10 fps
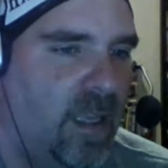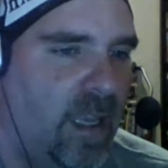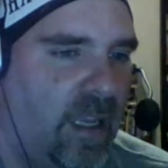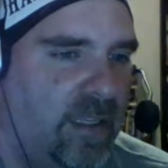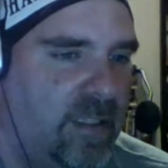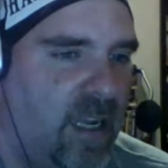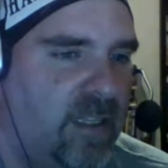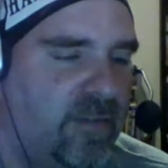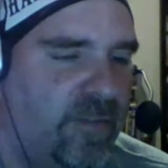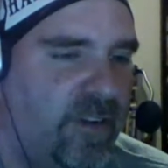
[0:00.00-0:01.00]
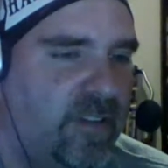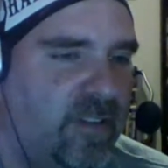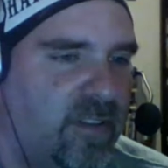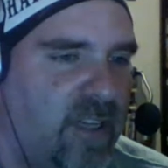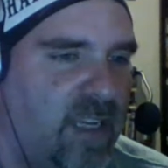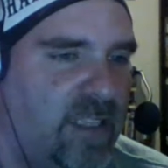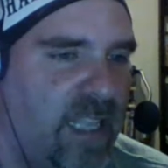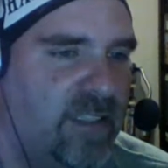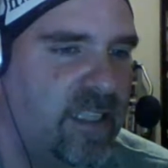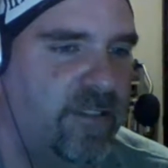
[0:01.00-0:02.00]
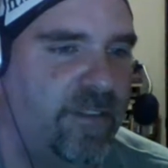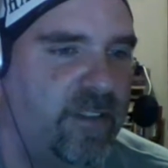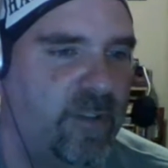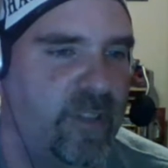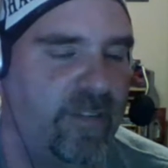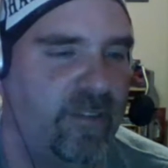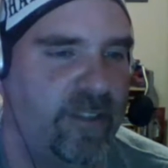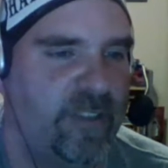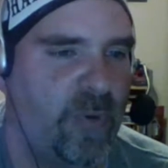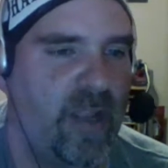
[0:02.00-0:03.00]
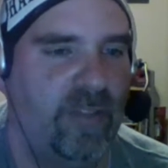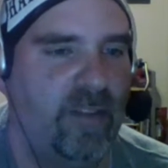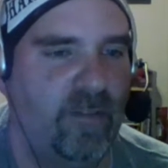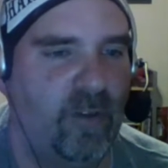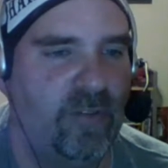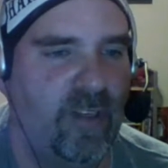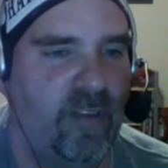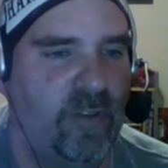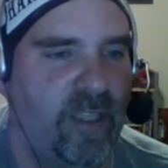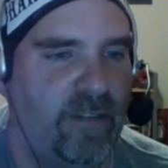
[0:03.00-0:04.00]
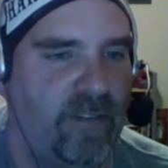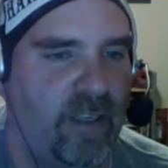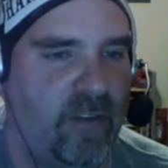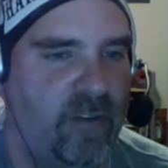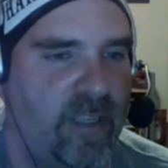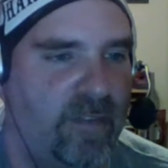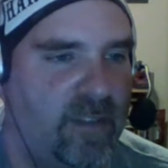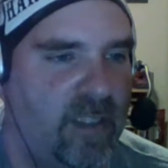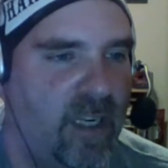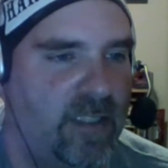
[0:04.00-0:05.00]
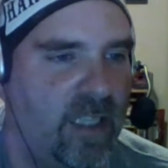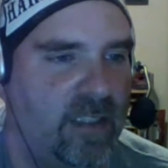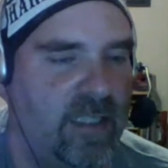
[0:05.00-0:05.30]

Oh, this video's going quick. So we have Josh Alexander versus Rich Swann versus Rhyno.